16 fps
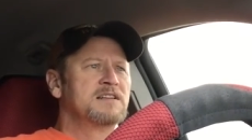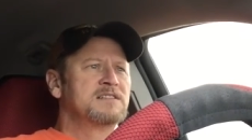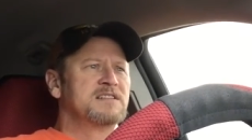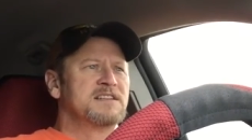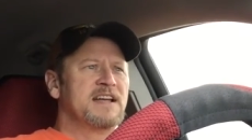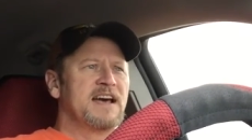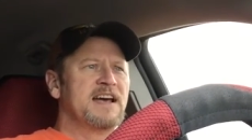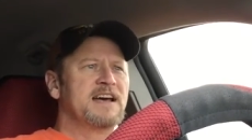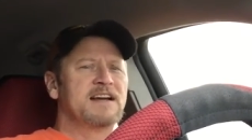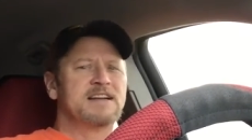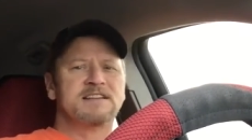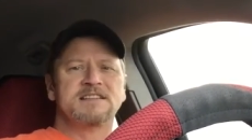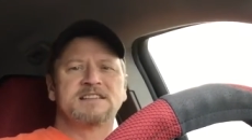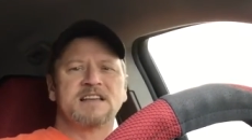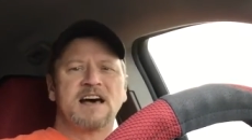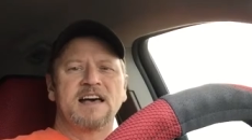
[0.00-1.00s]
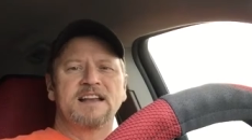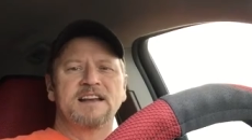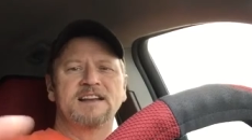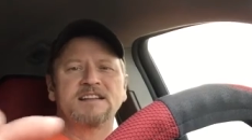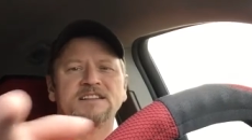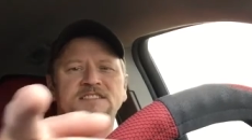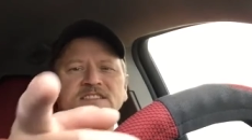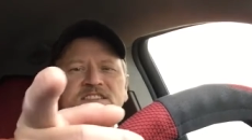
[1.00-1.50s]
Today I
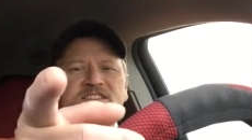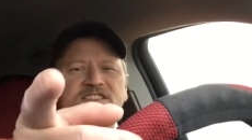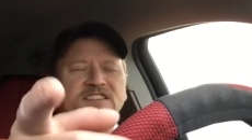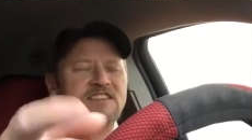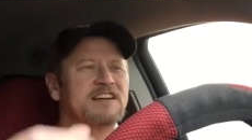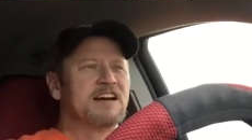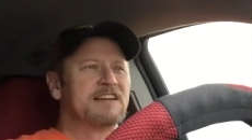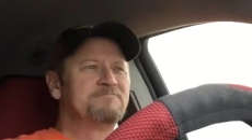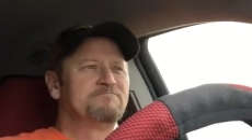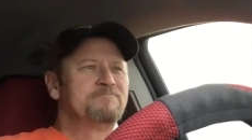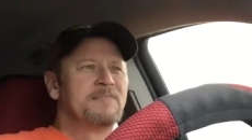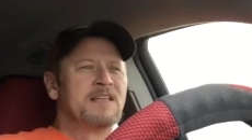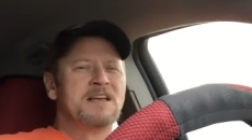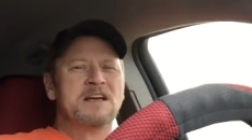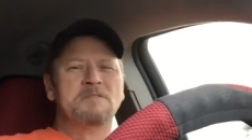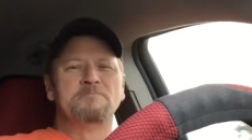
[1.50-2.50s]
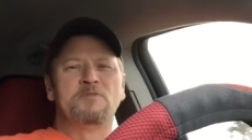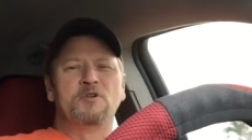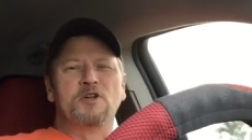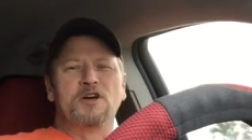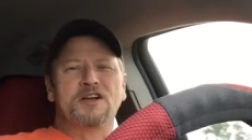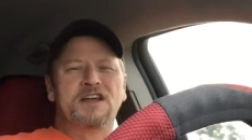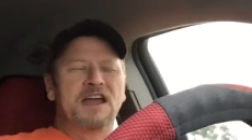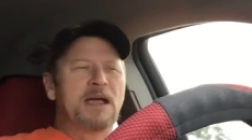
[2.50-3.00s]
decided, as you can see, I
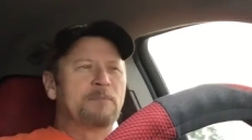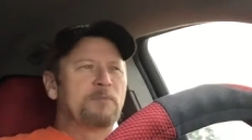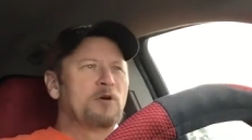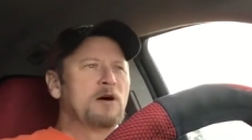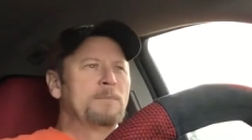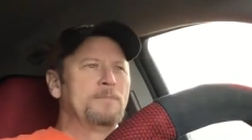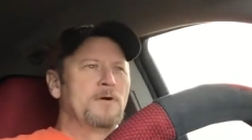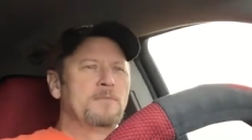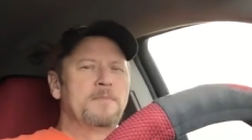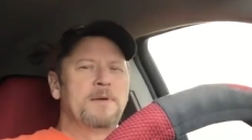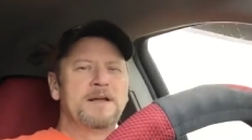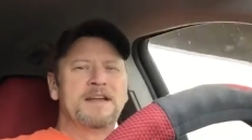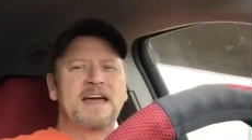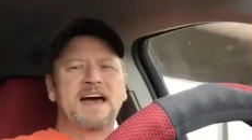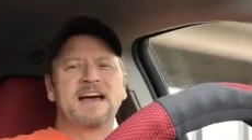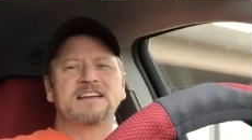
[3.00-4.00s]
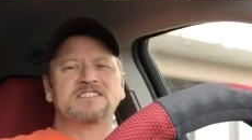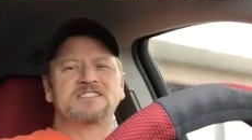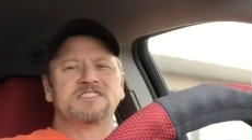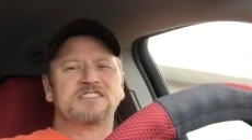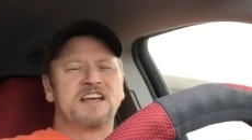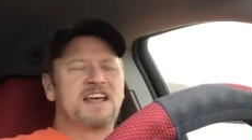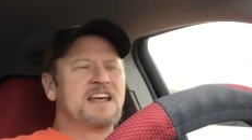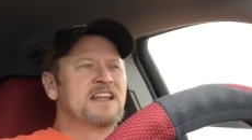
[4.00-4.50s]
put a camera up on my
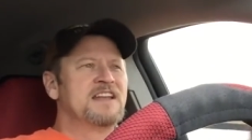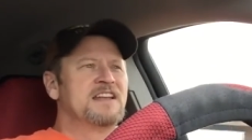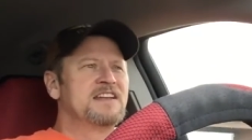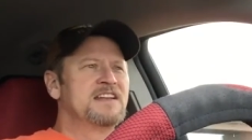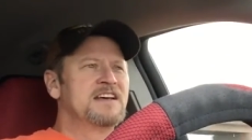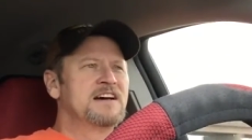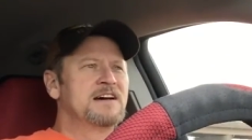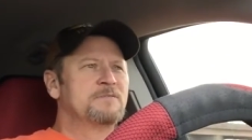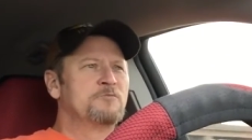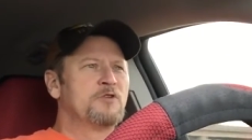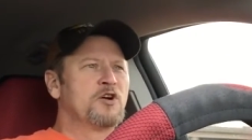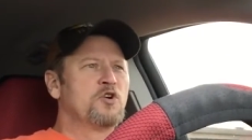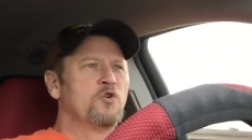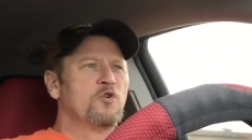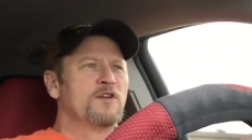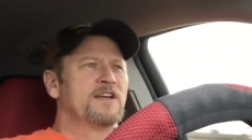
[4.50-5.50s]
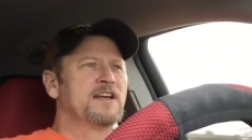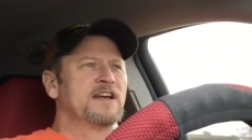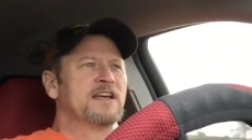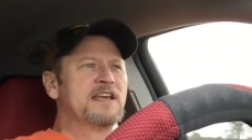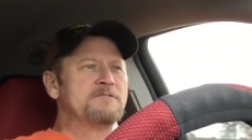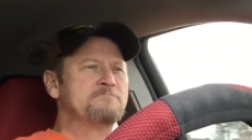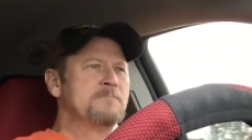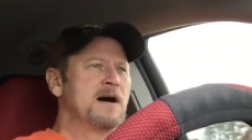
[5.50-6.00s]
dash and I'm recording
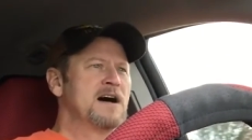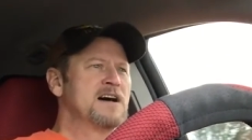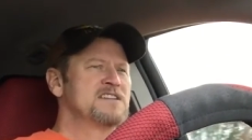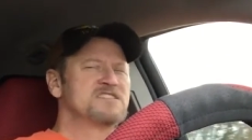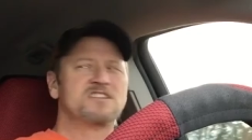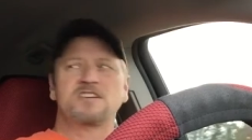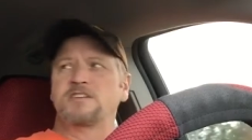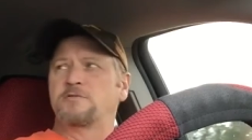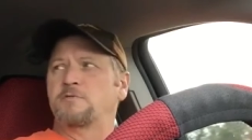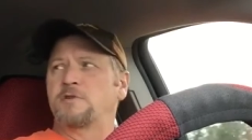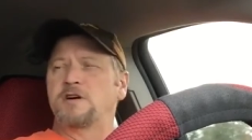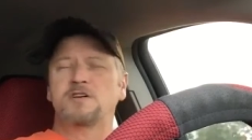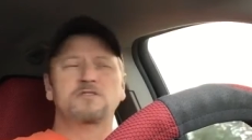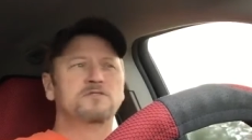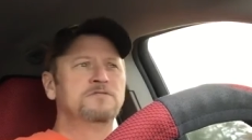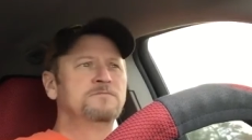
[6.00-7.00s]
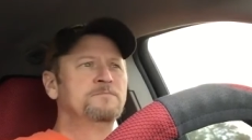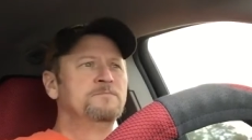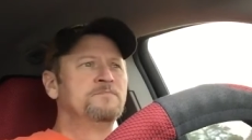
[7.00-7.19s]
and keeping my eyes on the road